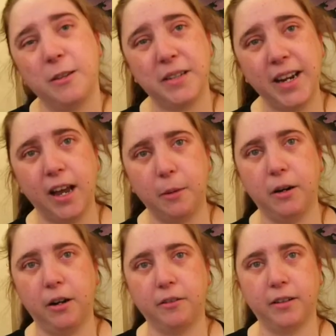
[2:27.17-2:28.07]
saying a
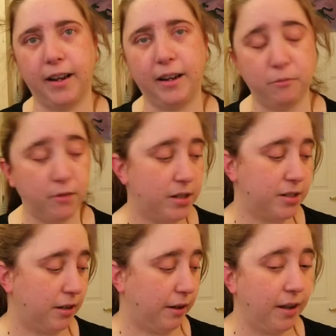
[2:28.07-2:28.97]
lot today, I'm really
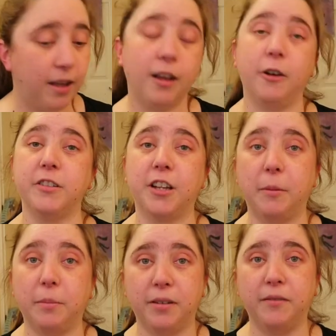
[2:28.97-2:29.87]
sorry. I was
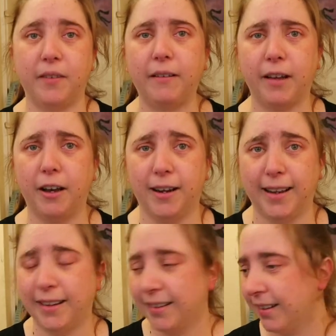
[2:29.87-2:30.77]
up very
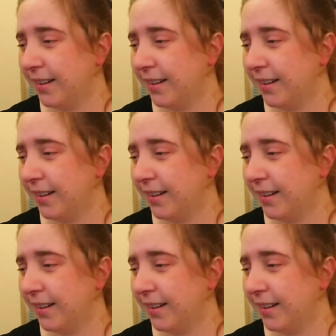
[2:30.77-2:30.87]
early.